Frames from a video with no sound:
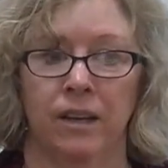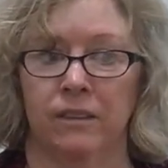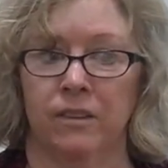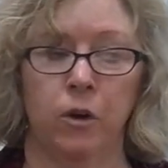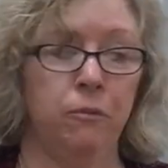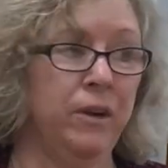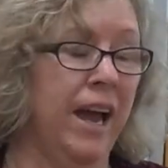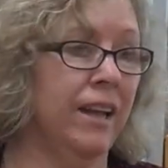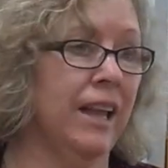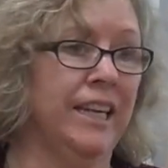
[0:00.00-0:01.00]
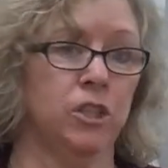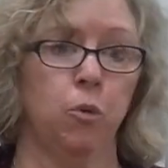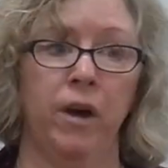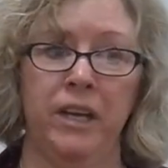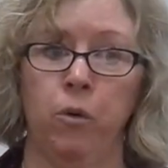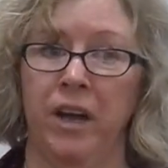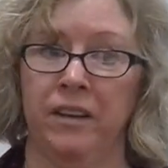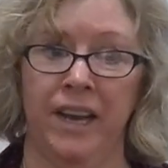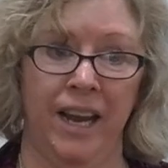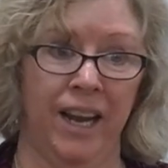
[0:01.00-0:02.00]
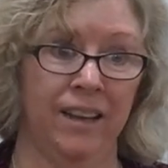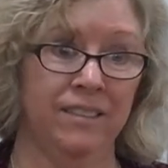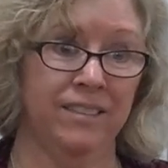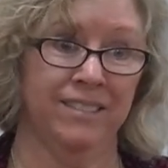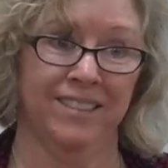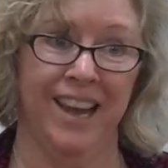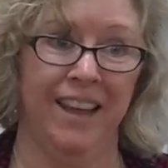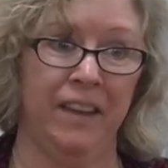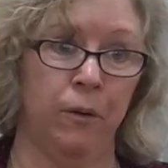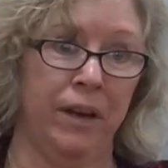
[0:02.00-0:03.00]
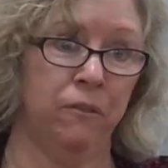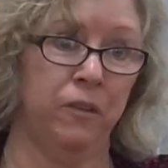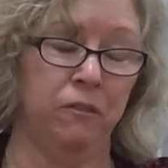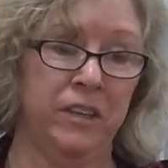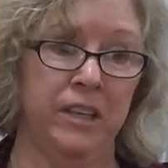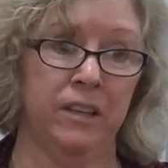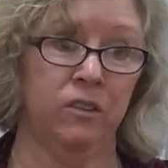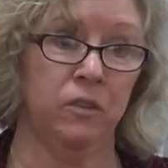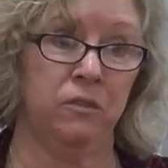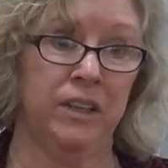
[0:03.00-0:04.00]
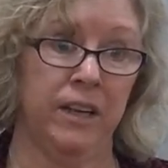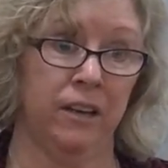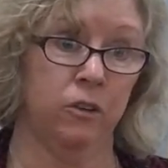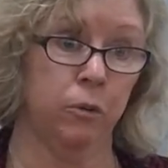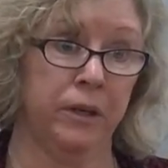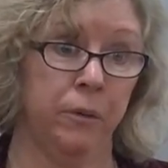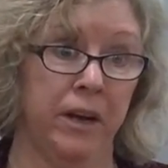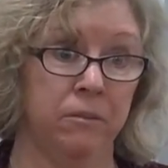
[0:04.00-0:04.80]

So if we had like 21 days and they read 15, it's 15 out of 21